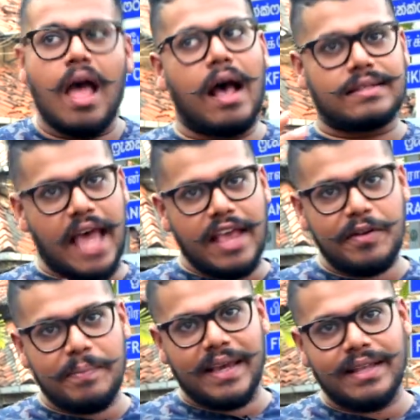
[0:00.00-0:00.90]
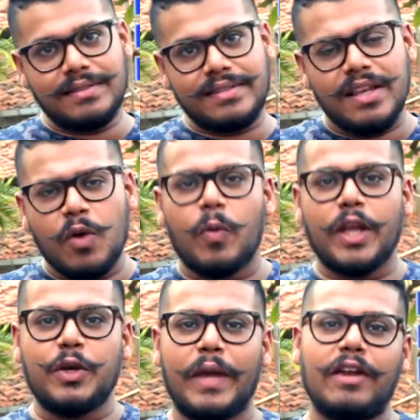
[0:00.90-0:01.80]
A Saivum means
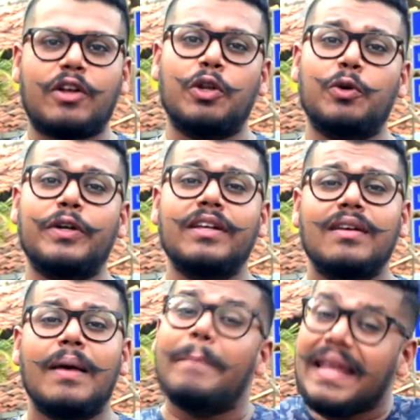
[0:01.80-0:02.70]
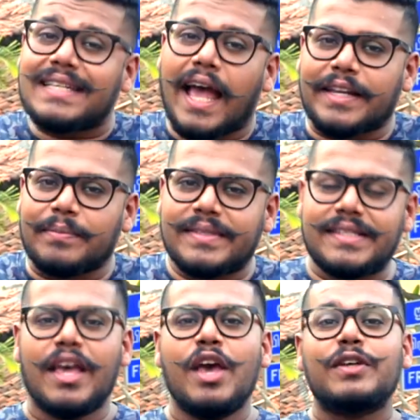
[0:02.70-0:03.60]
when you include meat items.
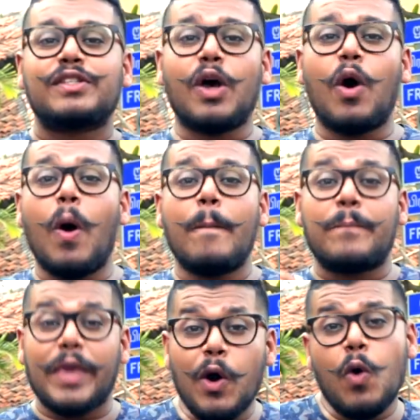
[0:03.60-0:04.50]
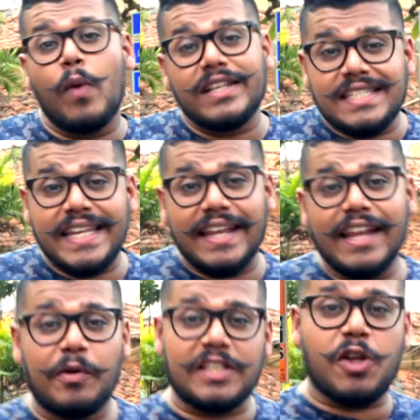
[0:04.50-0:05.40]
So pure
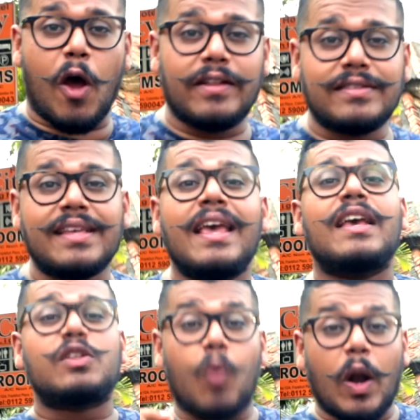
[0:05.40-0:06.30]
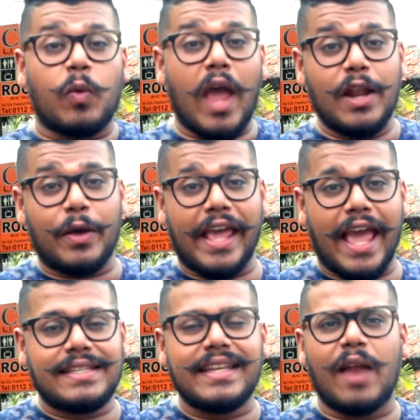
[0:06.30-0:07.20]
vegetarian restaurants, what we are looking
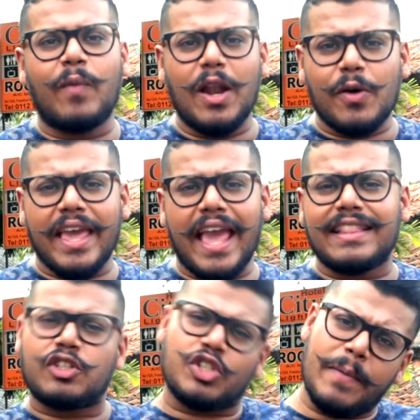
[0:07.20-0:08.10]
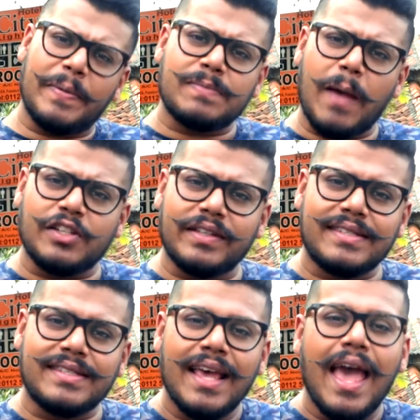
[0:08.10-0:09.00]
at. And we are looking at the cheapest
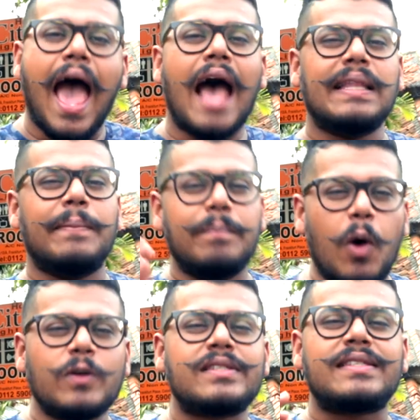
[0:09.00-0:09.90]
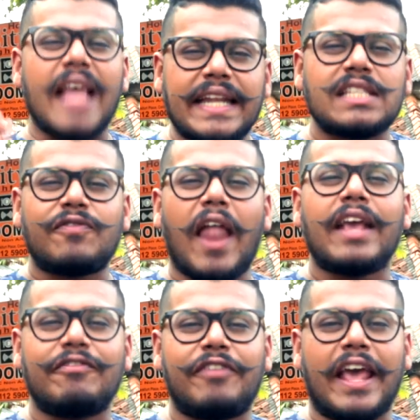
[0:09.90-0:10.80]
budgets and the most
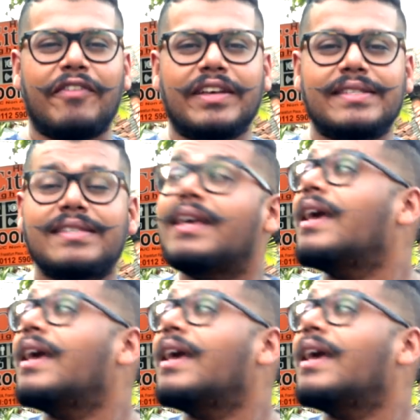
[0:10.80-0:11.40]
satisfying flavors.